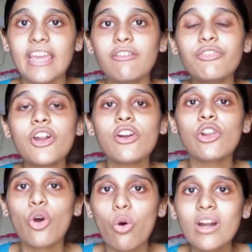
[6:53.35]
If your
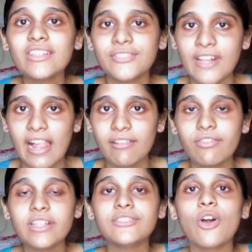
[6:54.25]
lower
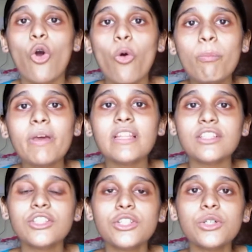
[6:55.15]
self is
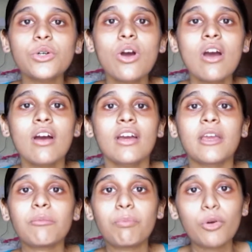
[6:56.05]
open to
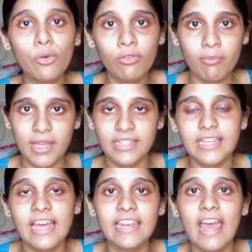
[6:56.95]

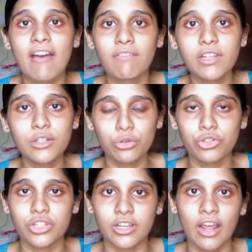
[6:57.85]
improvement and
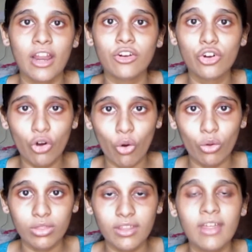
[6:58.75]
evolution and
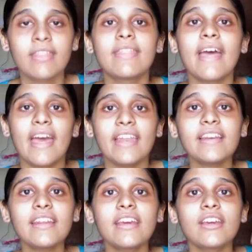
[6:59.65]
growth, then
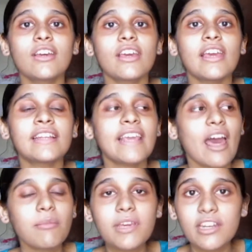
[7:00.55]
it
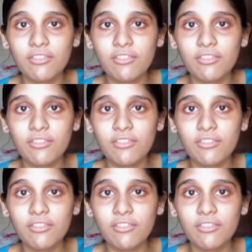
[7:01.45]
can be